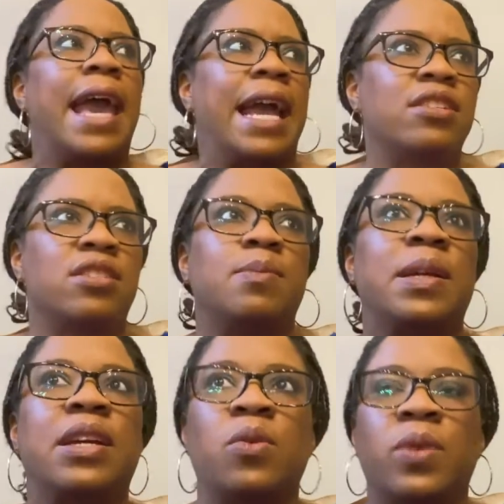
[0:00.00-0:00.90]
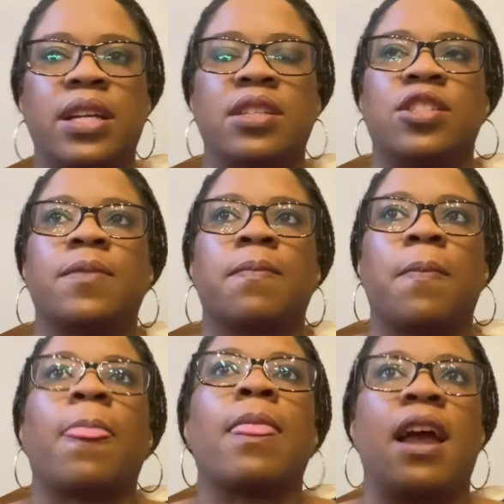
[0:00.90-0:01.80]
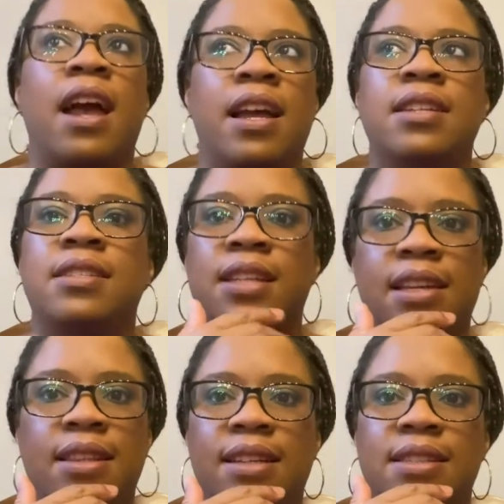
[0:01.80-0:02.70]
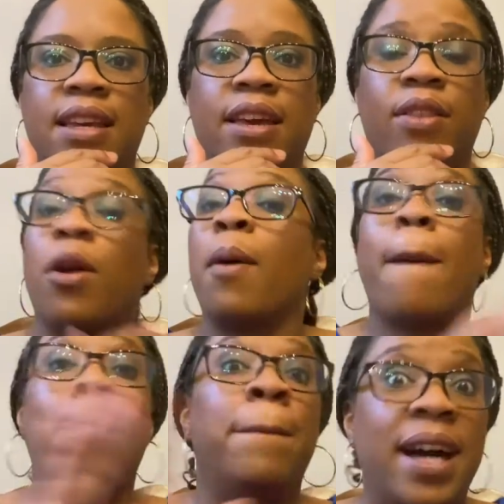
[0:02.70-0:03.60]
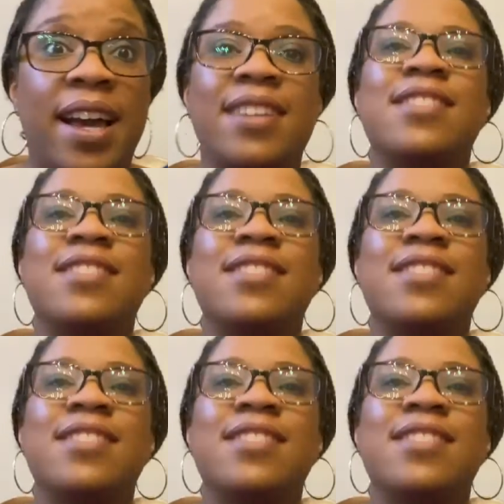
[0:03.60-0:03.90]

Actually, speaking of which, I need to get that together. But